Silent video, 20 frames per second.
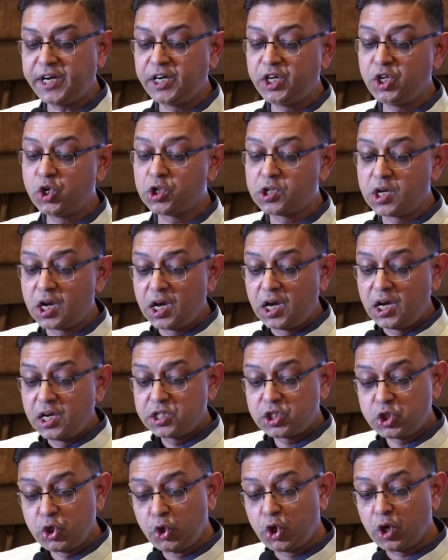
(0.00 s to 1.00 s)

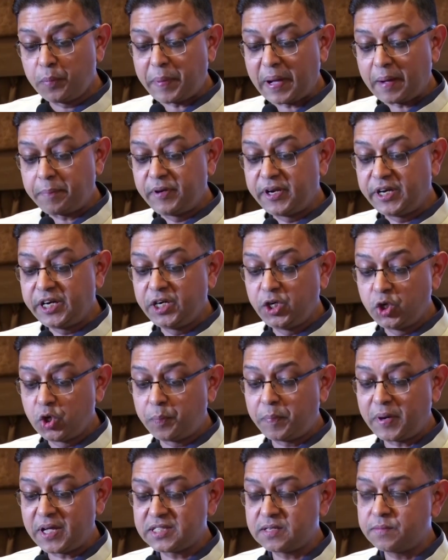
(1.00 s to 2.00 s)
pseudopapillary
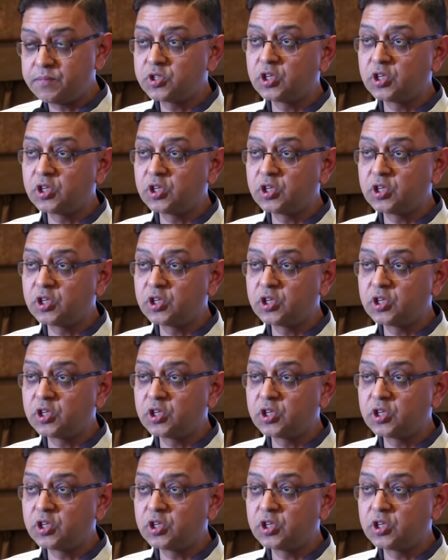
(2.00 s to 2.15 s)
neoplasm.